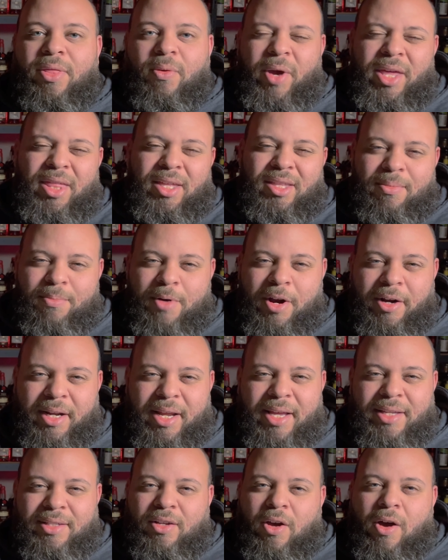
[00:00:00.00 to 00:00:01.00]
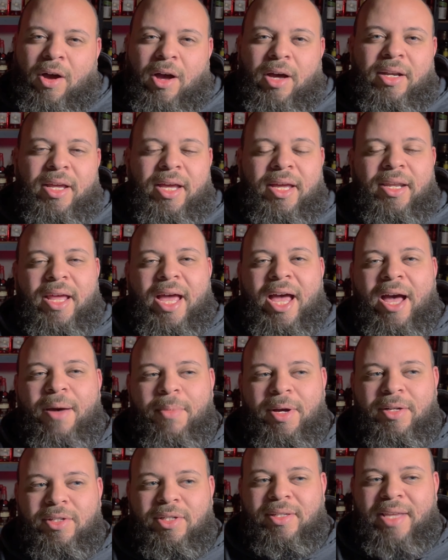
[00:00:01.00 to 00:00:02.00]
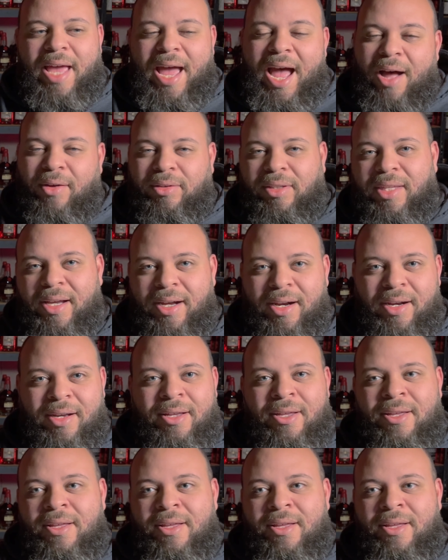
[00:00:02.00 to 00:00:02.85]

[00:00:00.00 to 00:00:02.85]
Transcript: way that the market has gone and how much is out there,